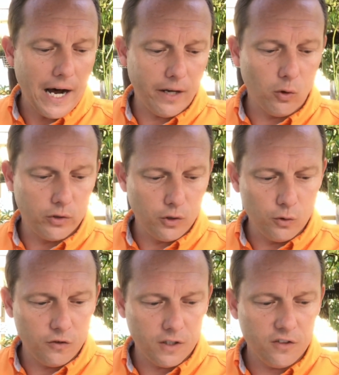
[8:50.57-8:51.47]
I don't
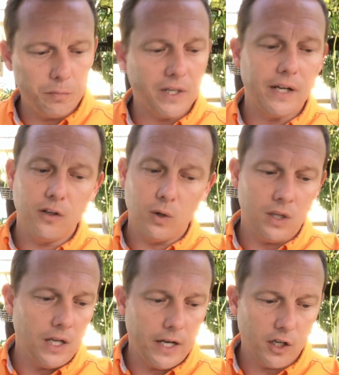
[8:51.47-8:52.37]
use this, but I know a
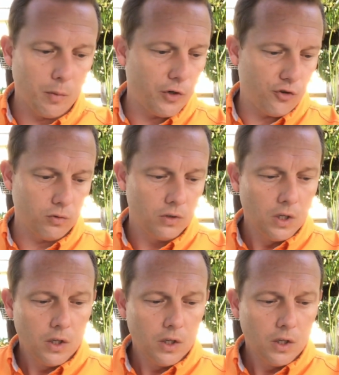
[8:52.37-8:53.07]
lot of commercial